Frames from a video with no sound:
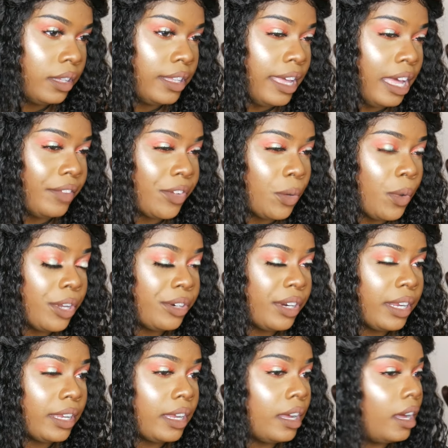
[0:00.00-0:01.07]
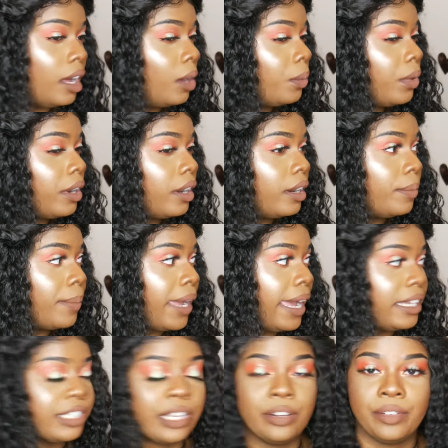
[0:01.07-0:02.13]
yeah, if you're wondering uh, where my
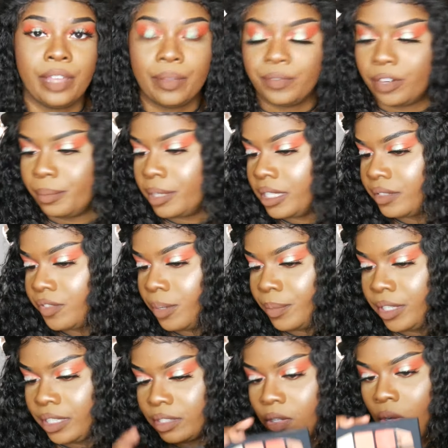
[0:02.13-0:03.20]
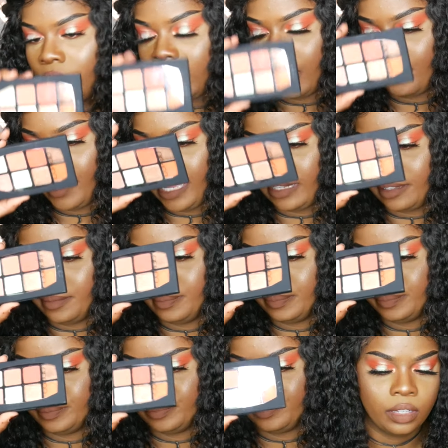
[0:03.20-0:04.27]
eyeshadow came from, it's from this Co-Lab palette.
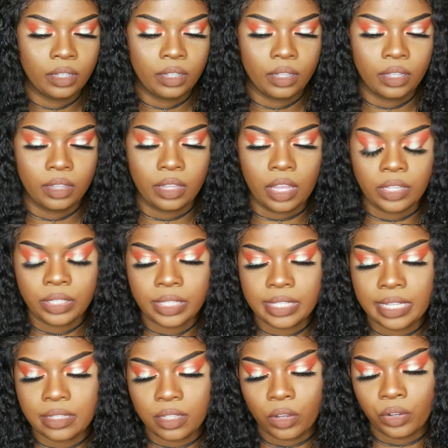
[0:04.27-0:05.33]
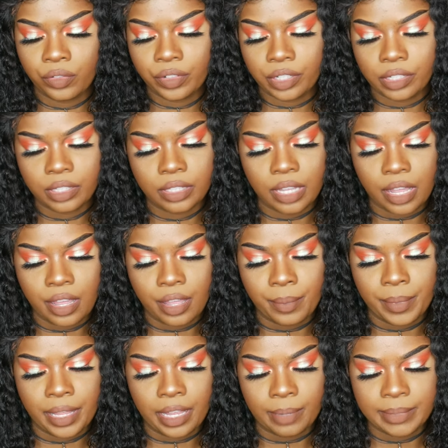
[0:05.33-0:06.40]
They also sent over
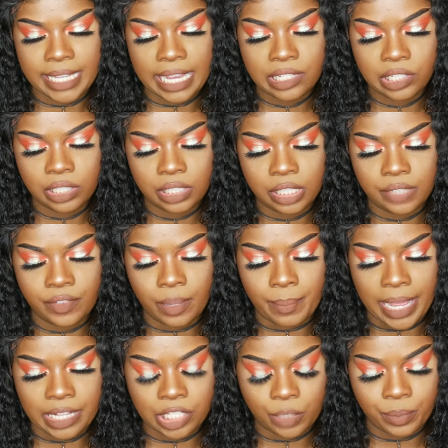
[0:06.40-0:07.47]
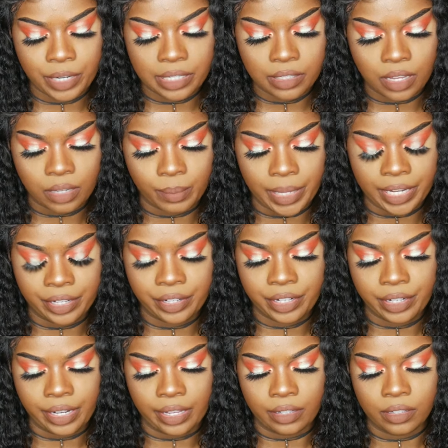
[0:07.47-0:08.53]
some um, Dashing Diva Magic Press on
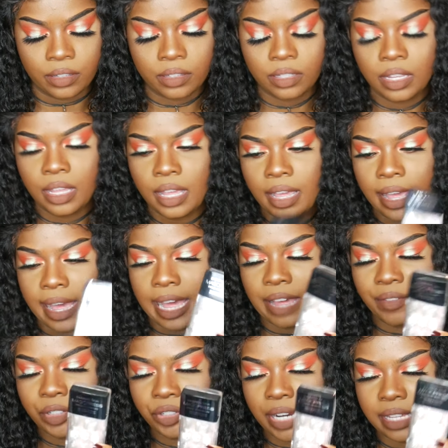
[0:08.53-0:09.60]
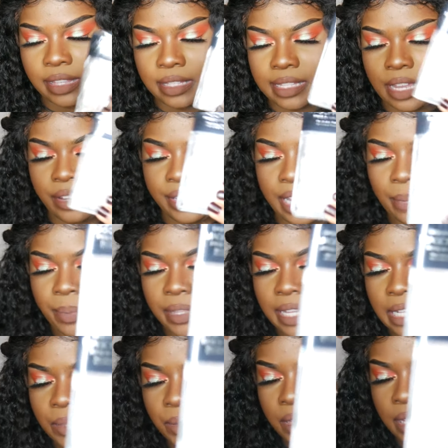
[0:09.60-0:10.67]
manicure nails. I haven't tried these out yet, but
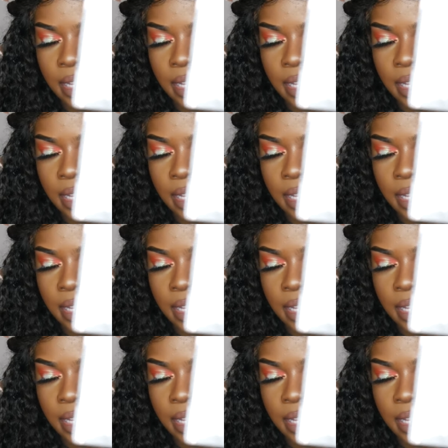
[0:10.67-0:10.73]
that's what